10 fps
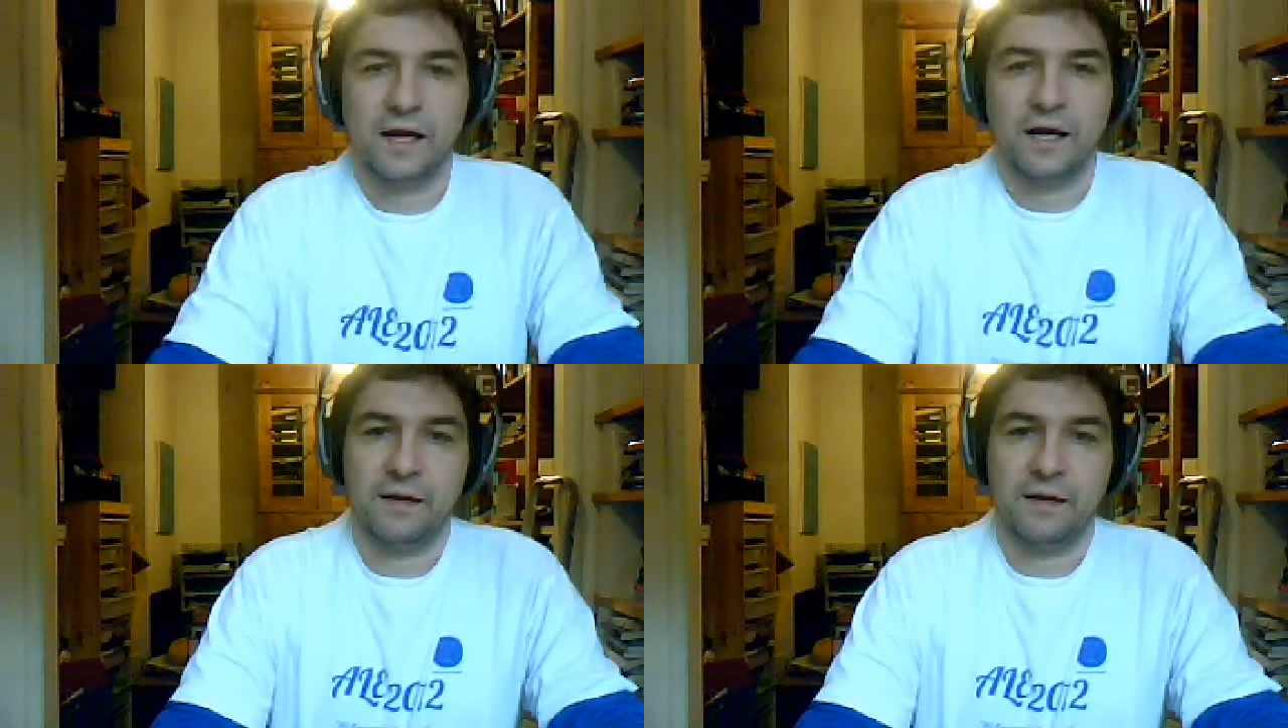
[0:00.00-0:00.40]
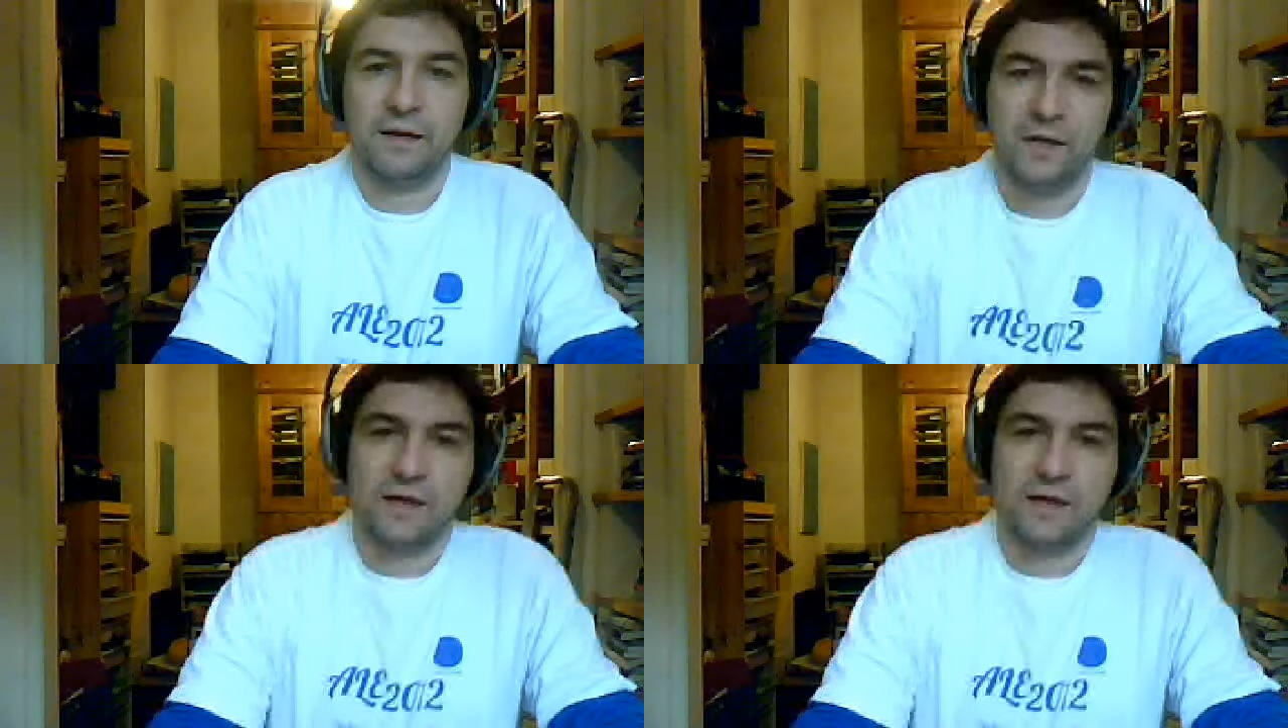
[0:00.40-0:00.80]
I'm
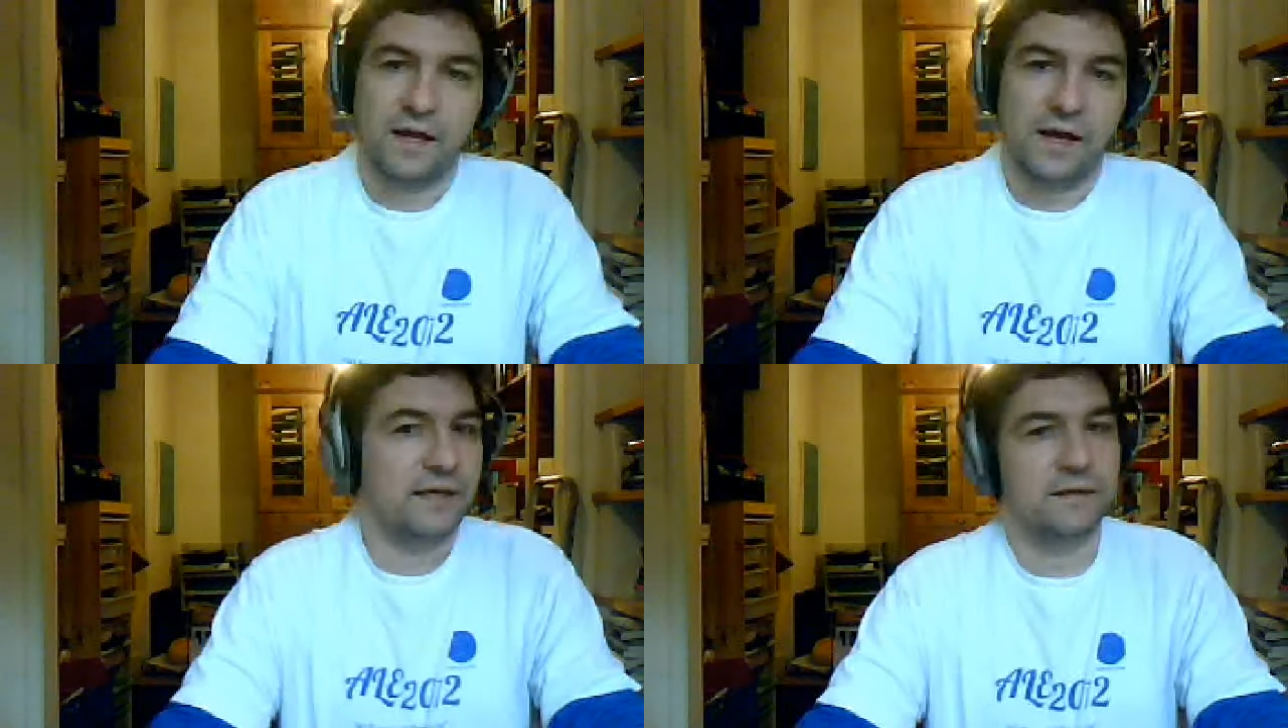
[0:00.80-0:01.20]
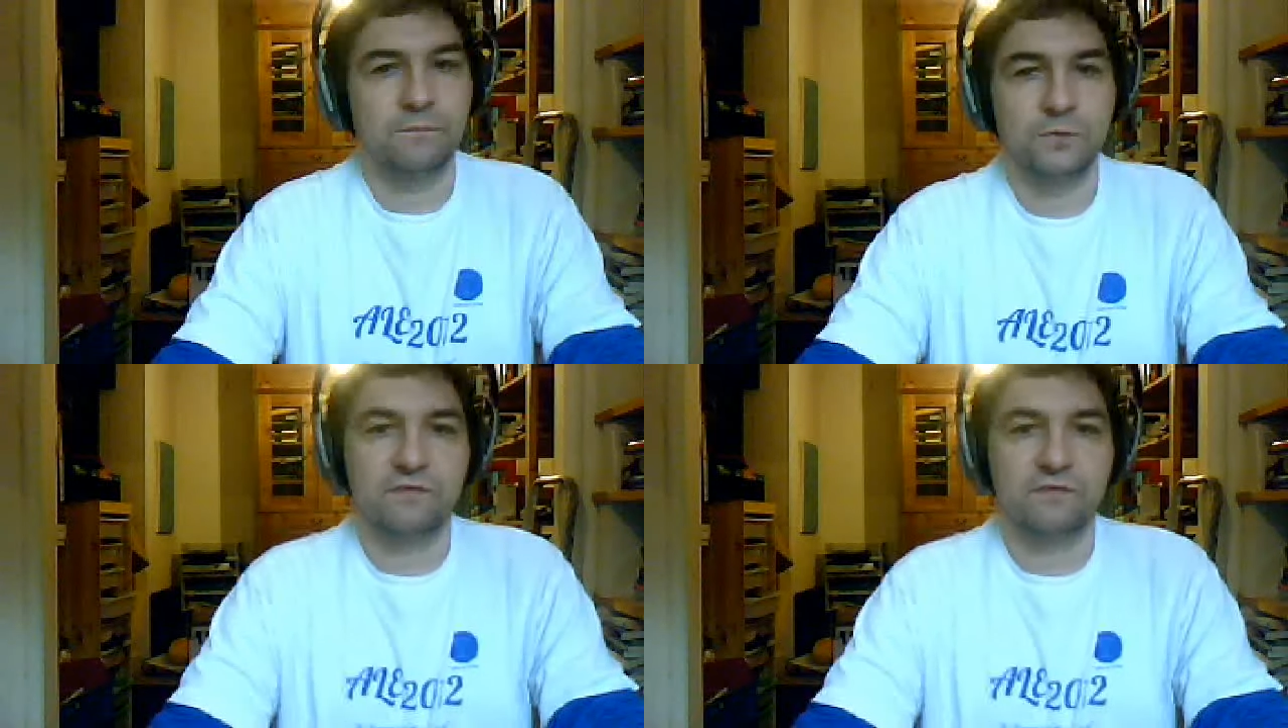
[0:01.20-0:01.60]
uh, I can
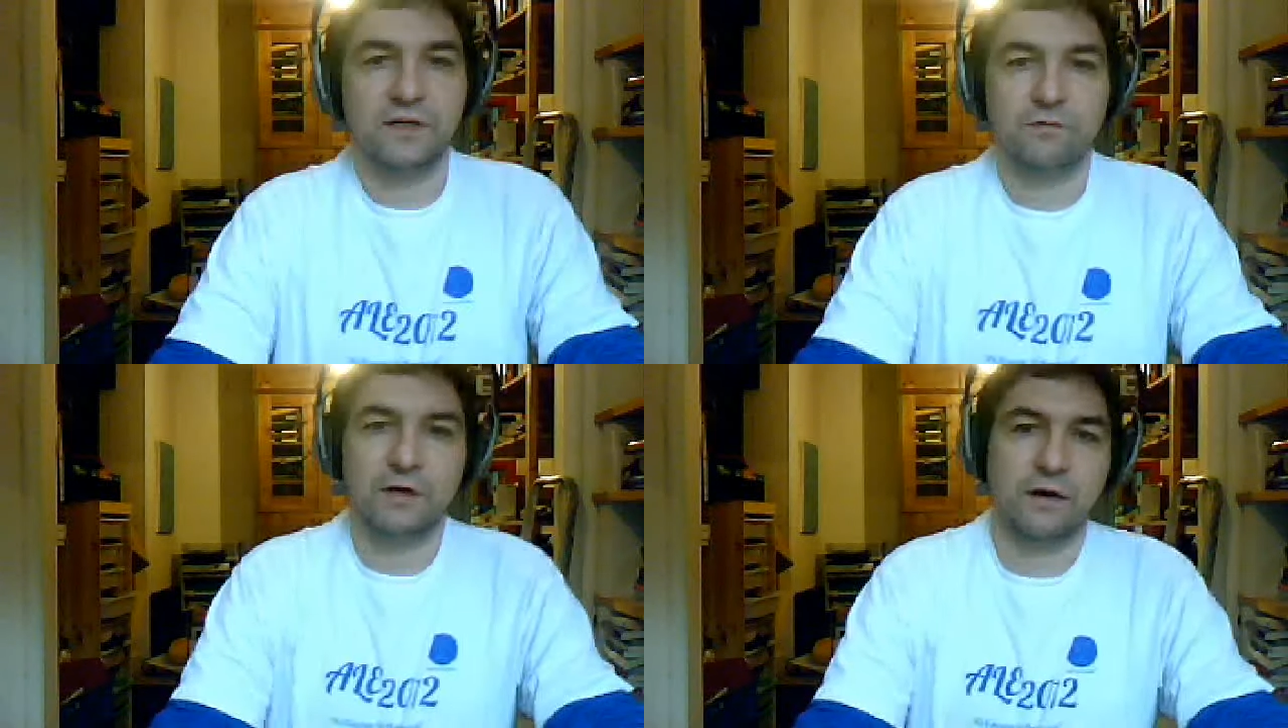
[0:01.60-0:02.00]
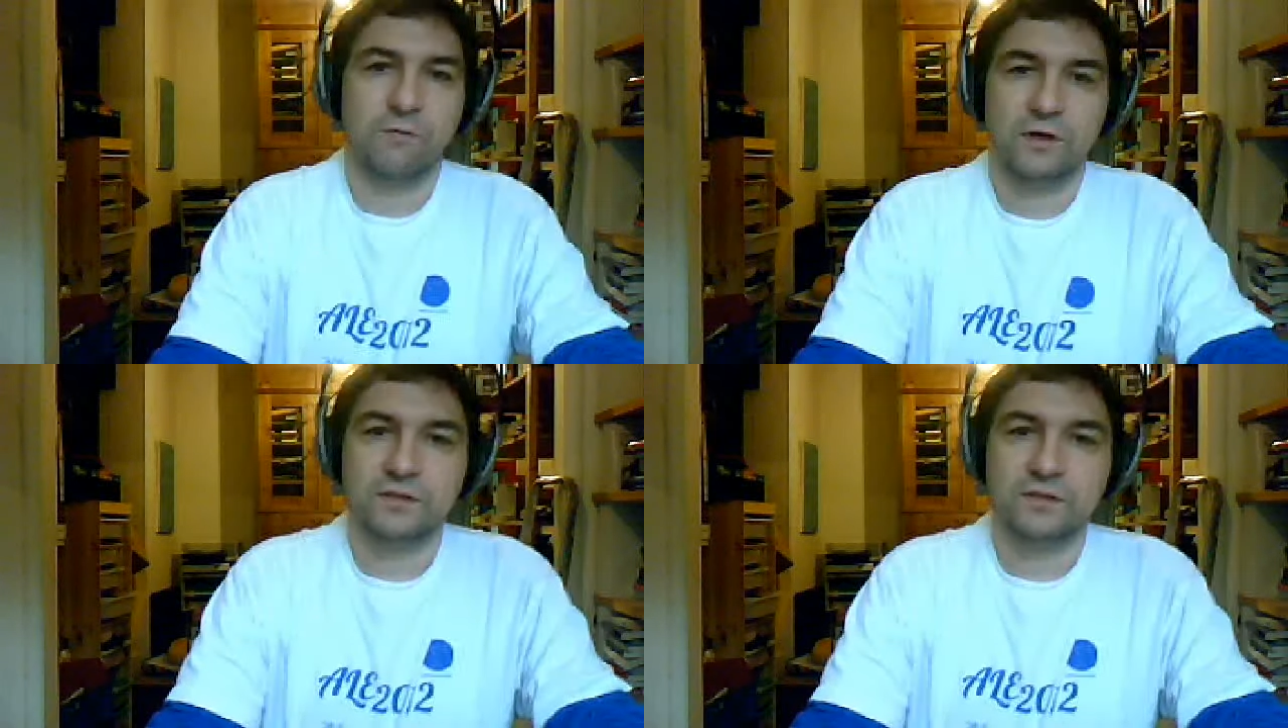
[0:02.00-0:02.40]
move anywhere I
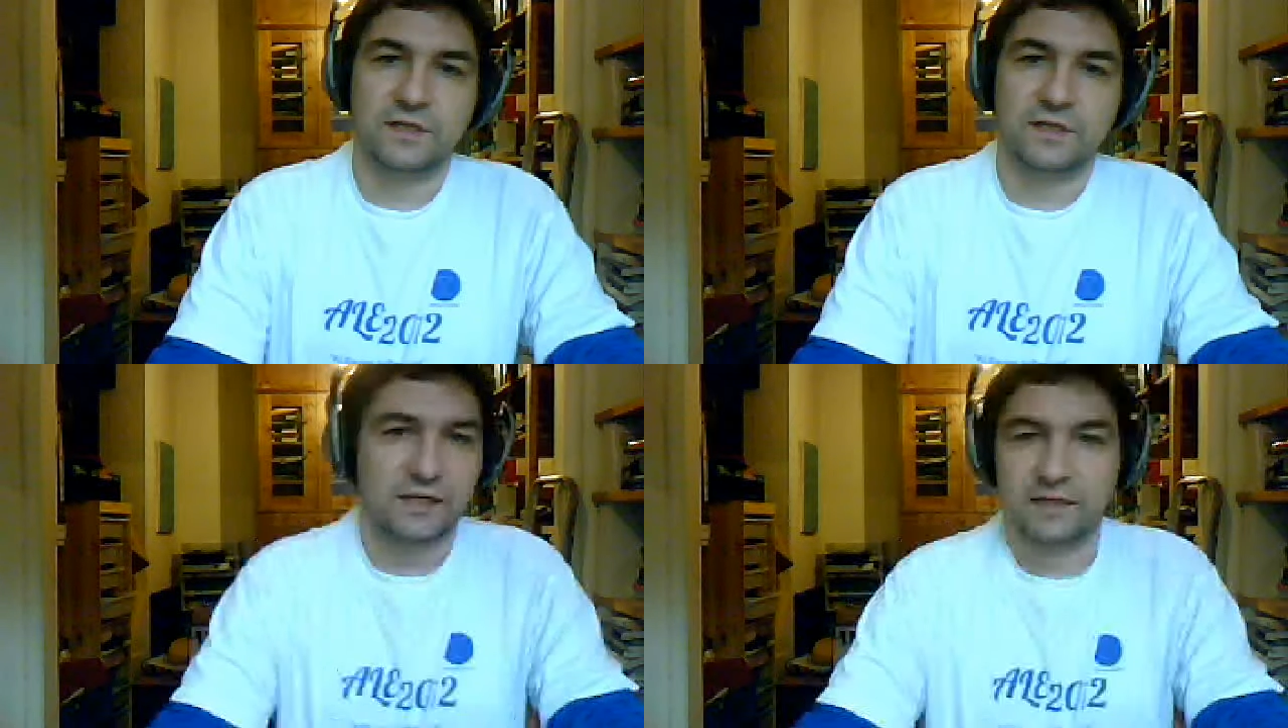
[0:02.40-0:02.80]
want I,